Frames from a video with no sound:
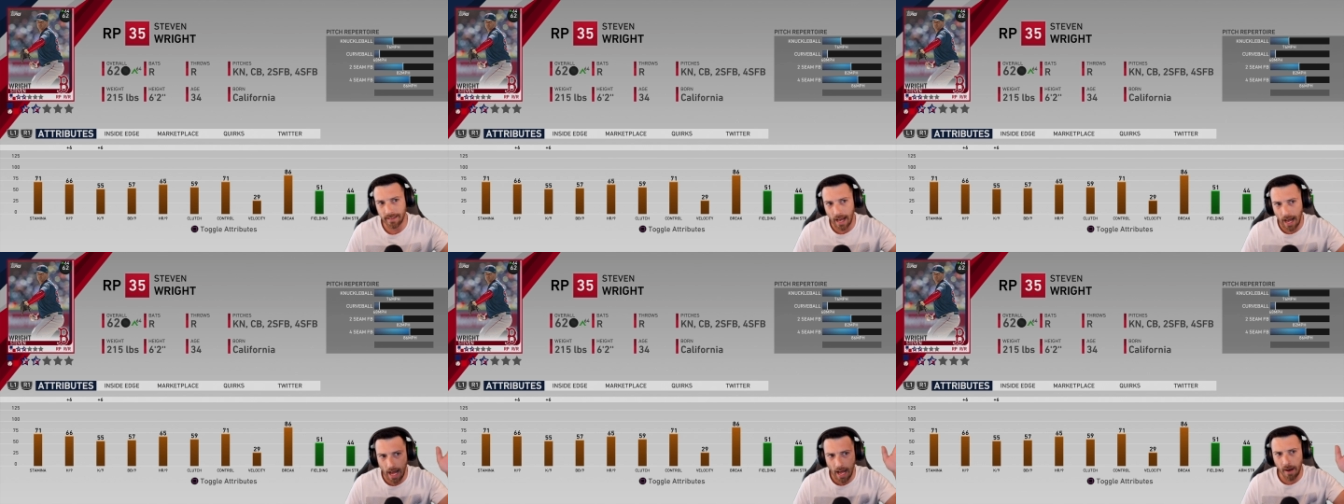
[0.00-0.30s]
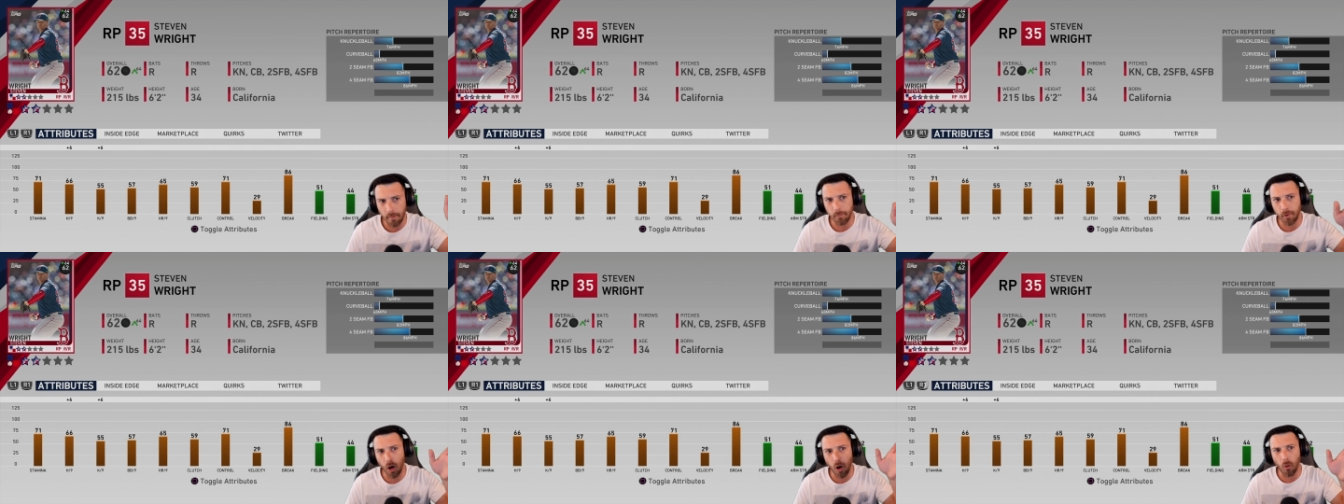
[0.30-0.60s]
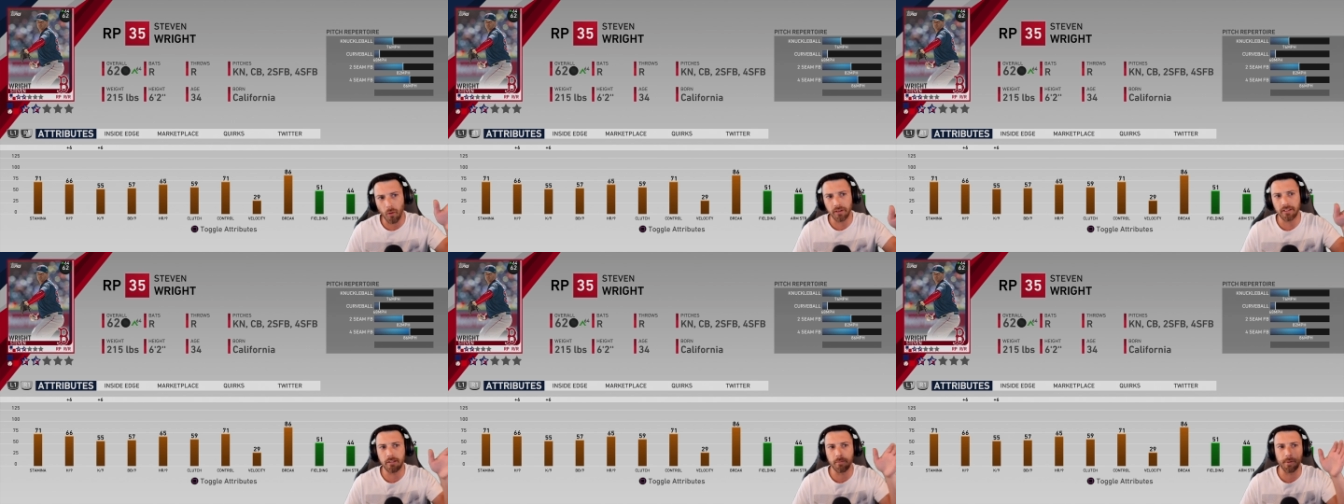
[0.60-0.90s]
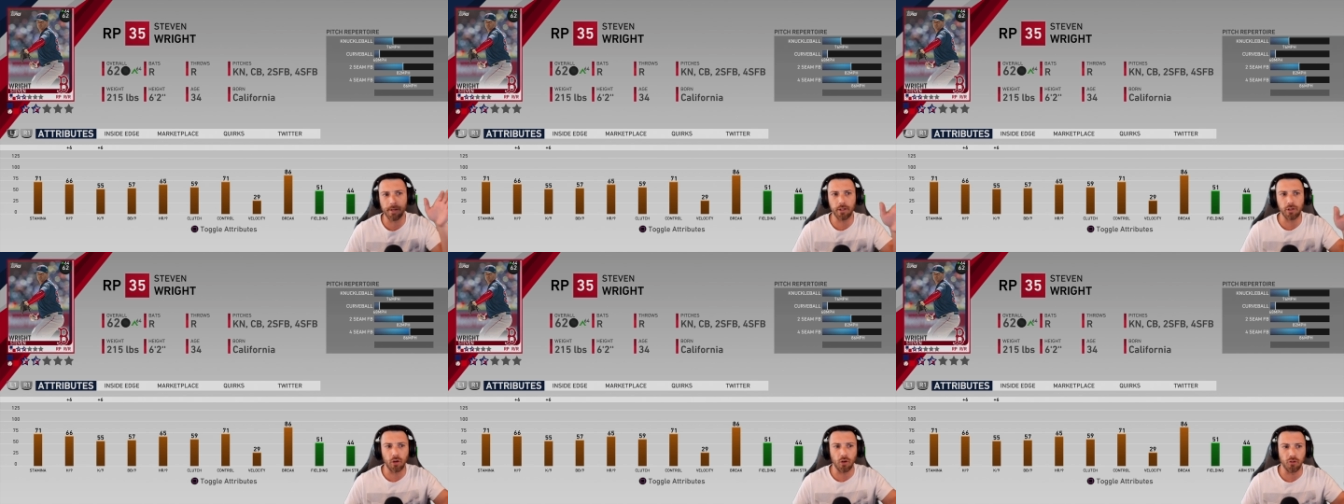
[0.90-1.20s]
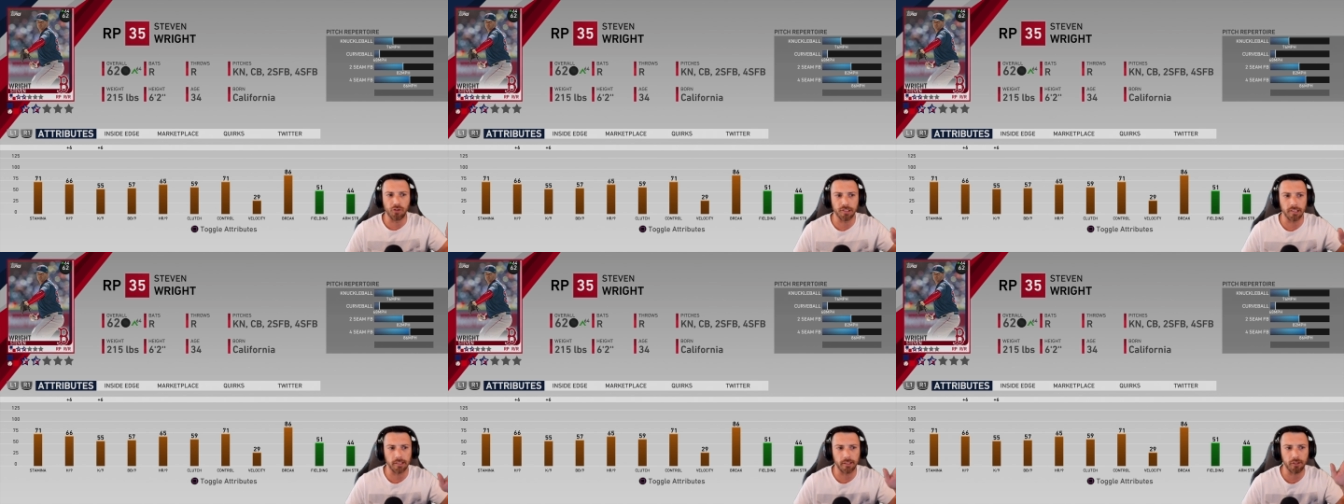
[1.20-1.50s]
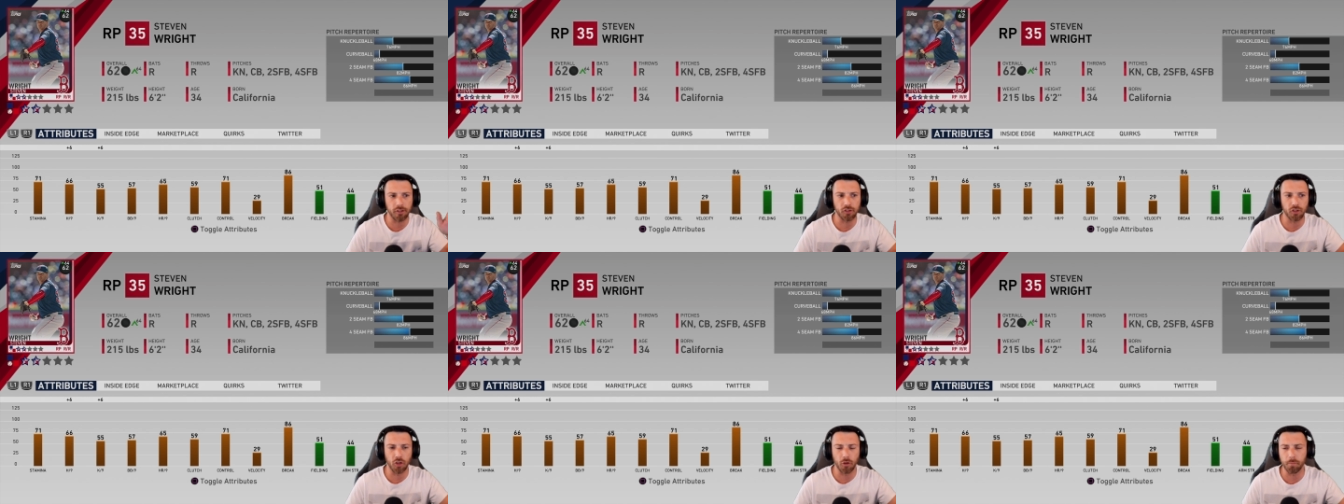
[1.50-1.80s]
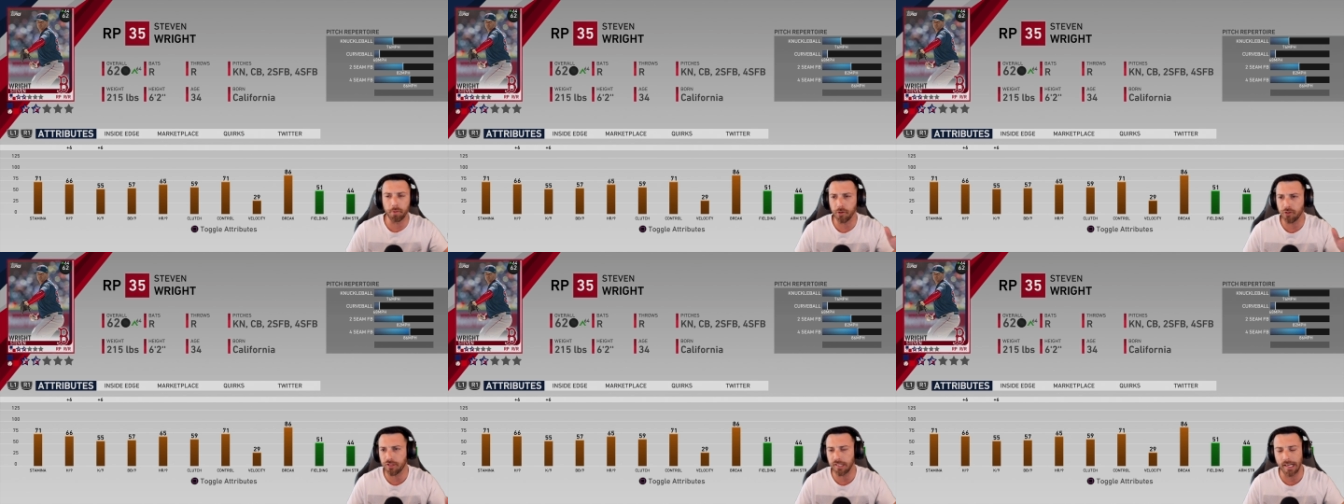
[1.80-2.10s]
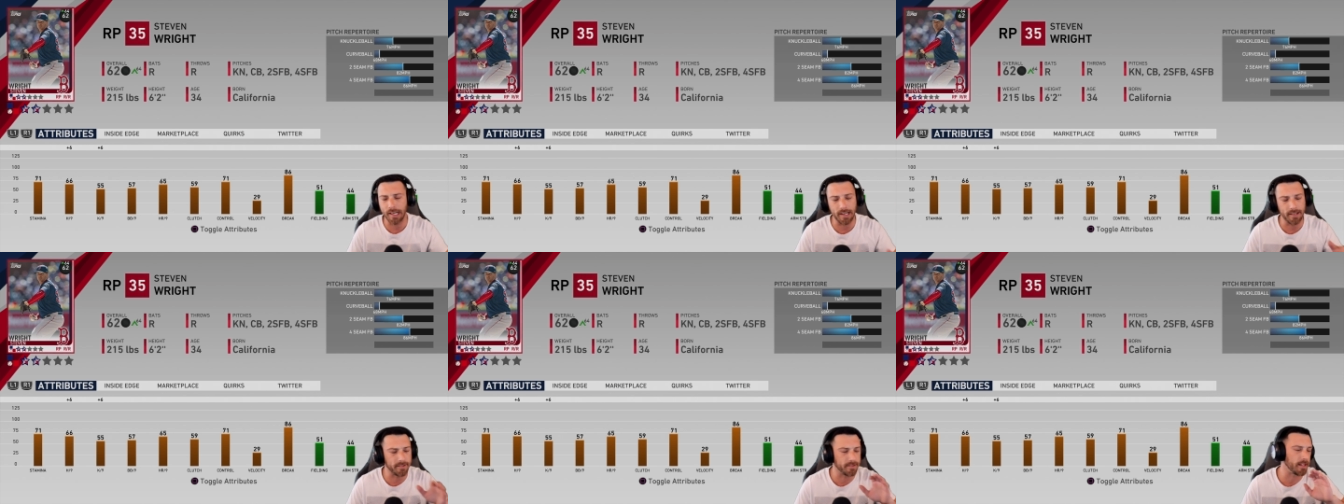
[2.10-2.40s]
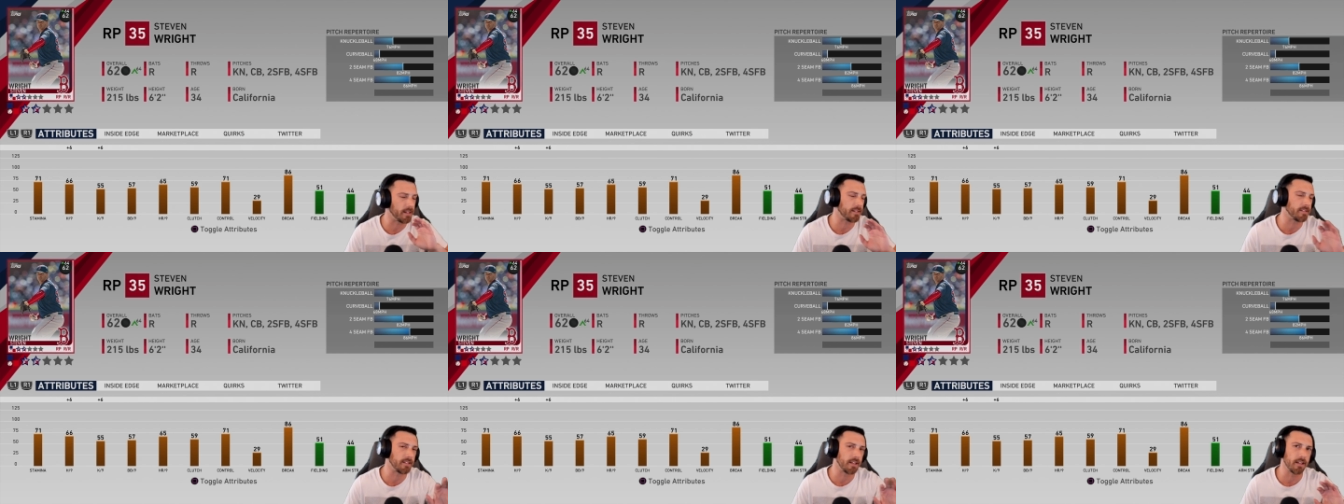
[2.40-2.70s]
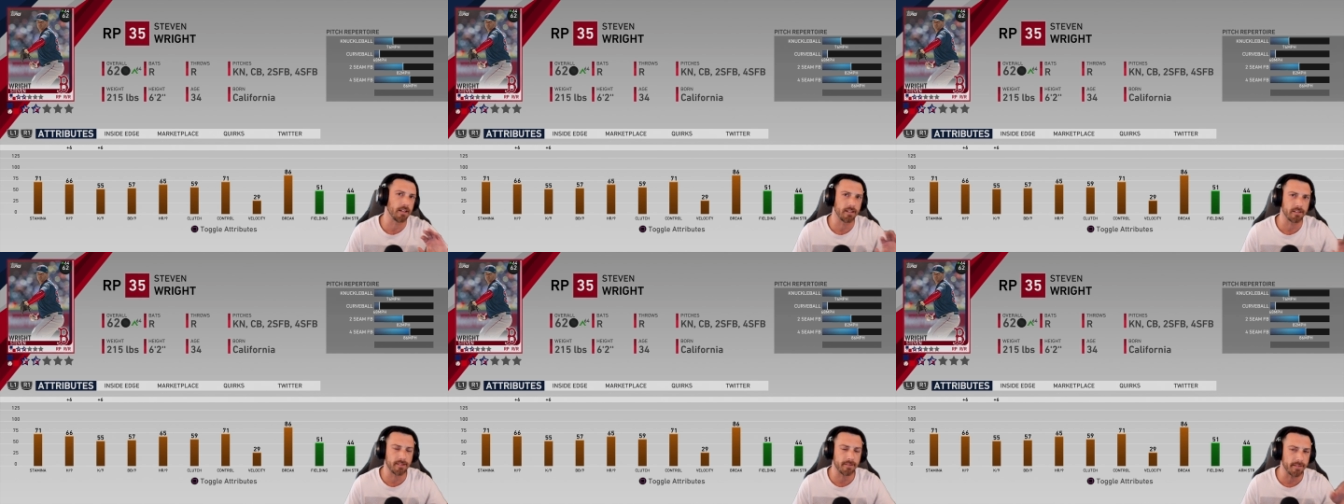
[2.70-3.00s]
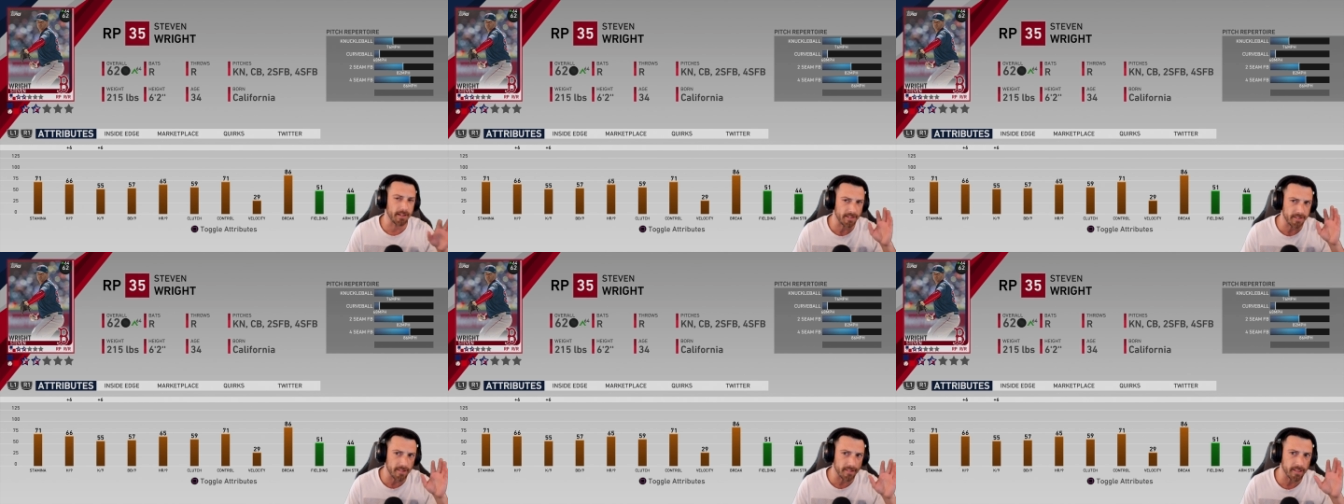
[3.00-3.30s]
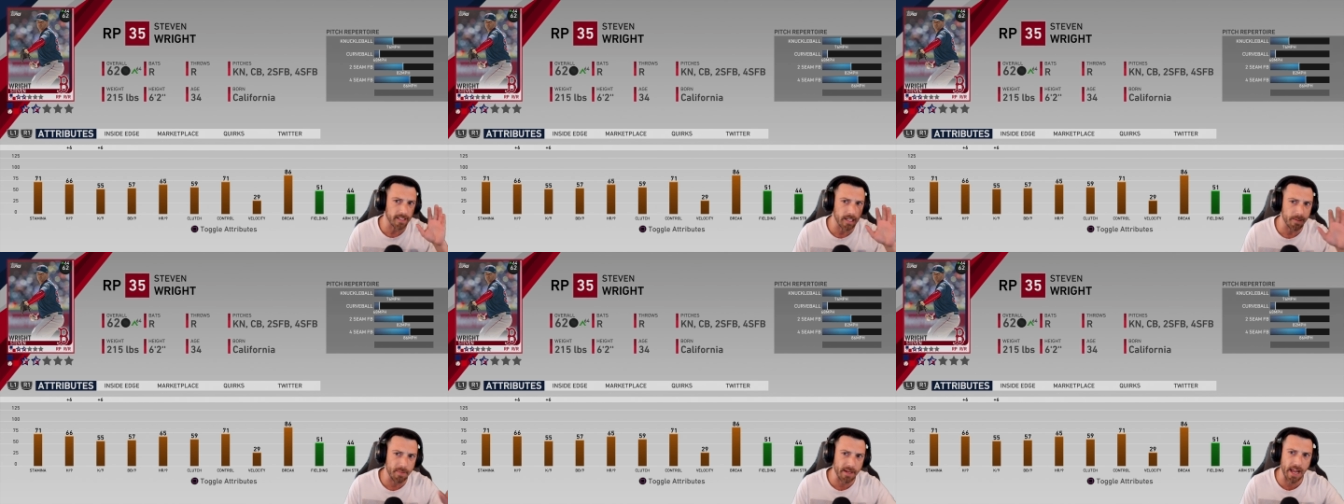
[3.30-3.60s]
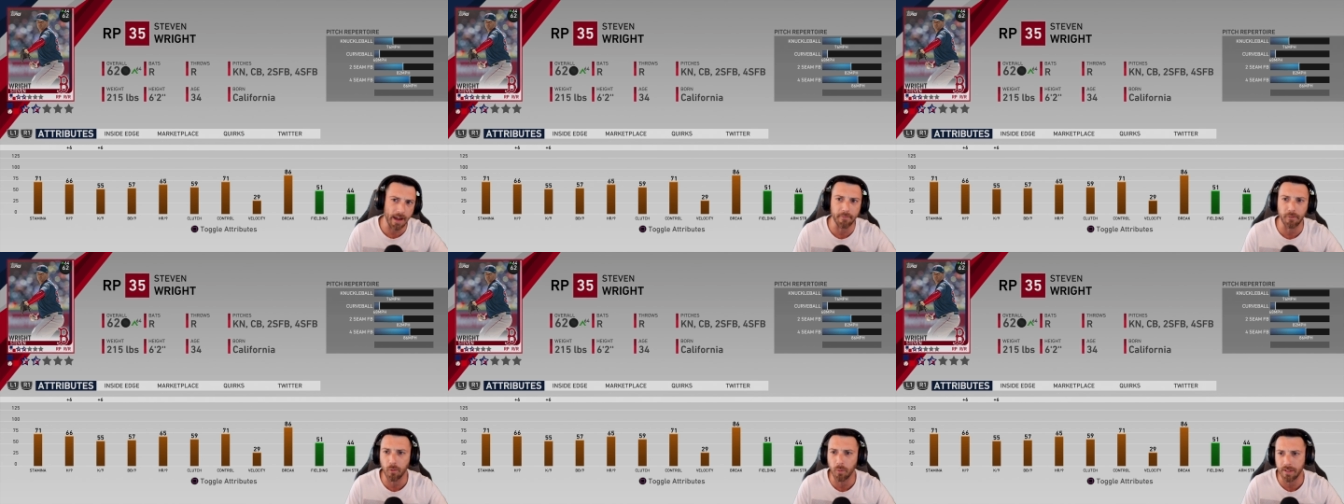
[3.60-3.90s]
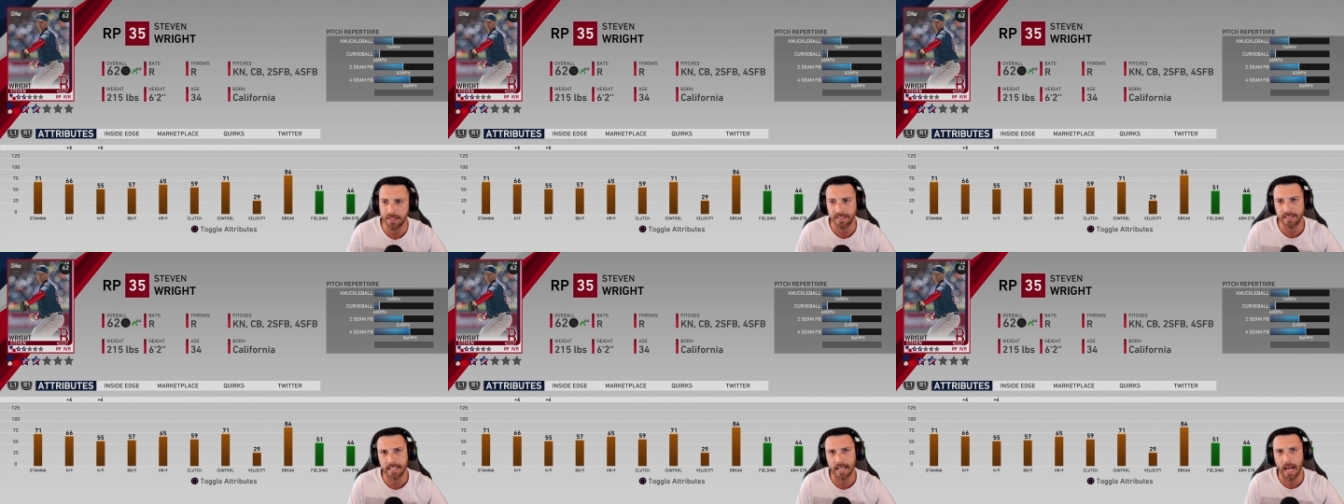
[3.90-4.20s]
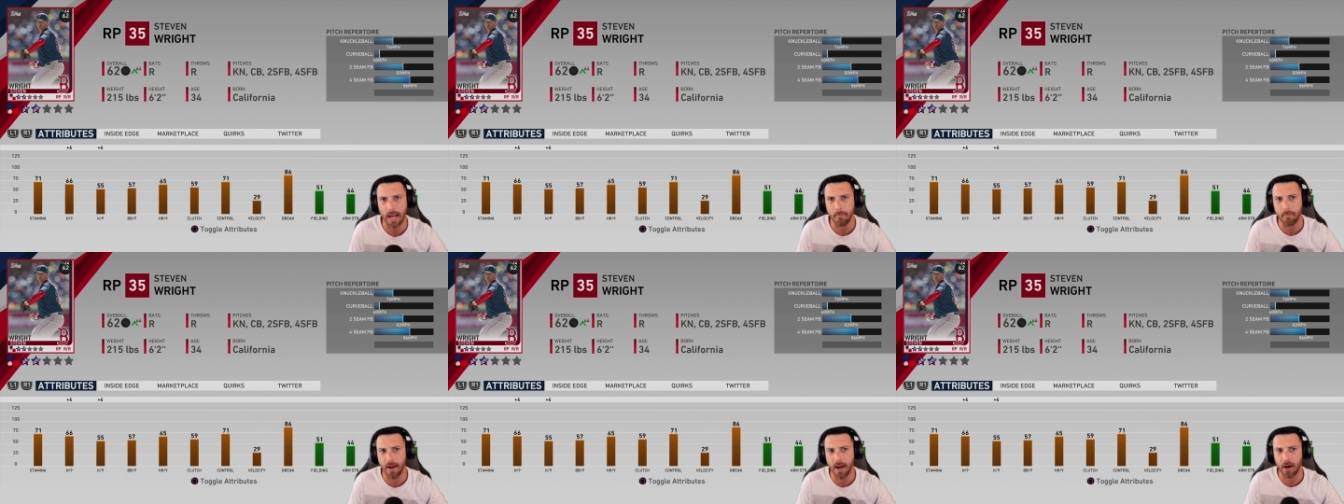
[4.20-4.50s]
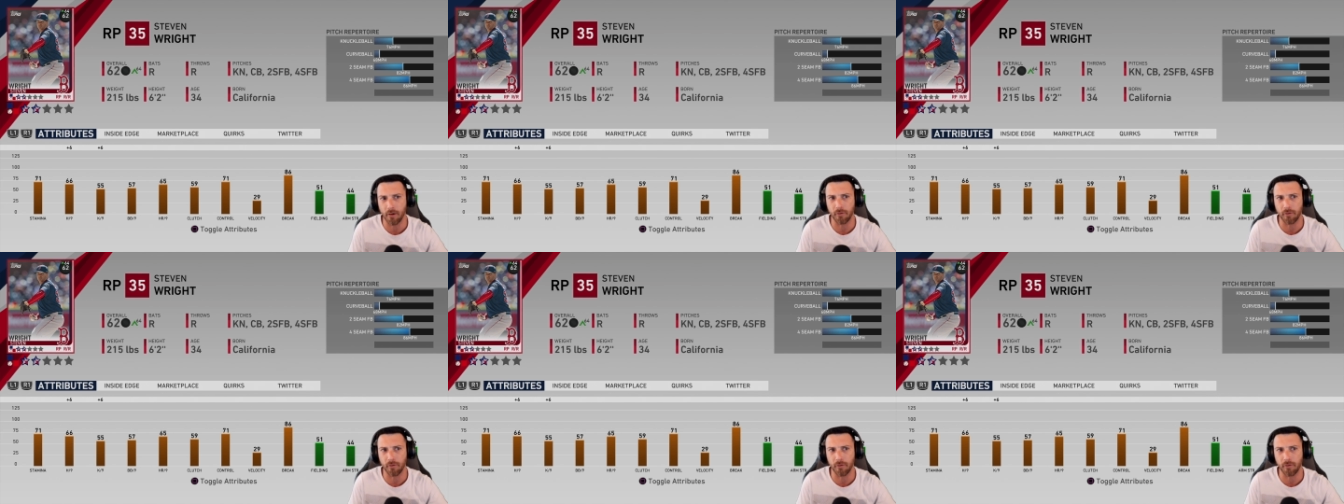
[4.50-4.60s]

I'm going to be using the super cheese. This is this is going to be everyone's nightmare